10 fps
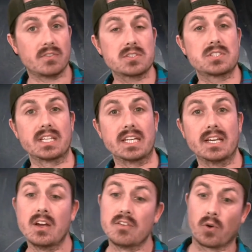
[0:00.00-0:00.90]
conversely,
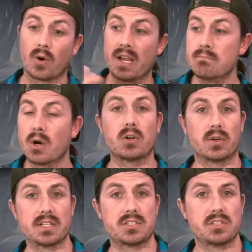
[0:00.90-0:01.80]
for a
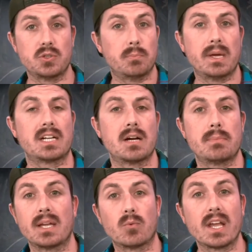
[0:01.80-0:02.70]
motorist to pick
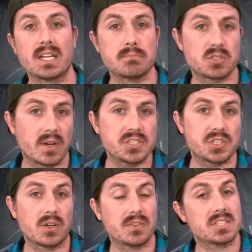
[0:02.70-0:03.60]
up a random
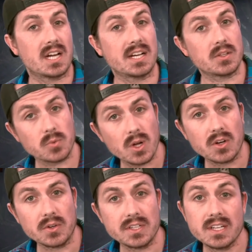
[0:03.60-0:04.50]
stranger on the side of the
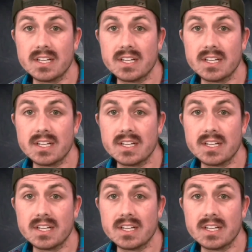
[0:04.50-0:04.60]
road.